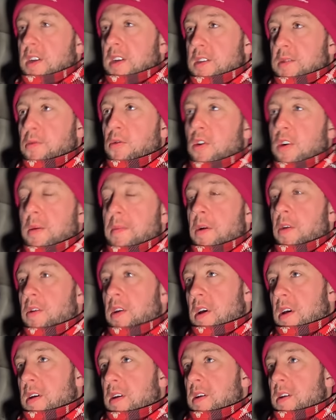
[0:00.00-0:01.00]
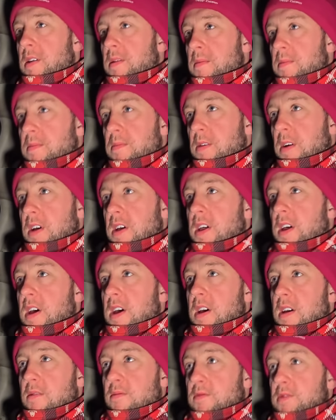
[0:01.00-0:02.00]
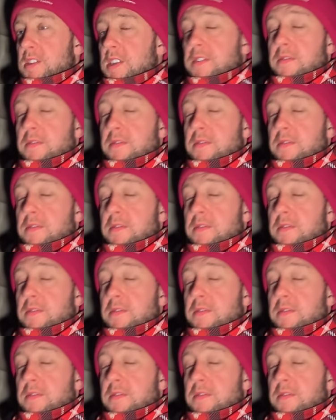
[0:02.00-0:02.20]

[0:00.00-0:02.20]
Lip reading: I spoke about it, but it was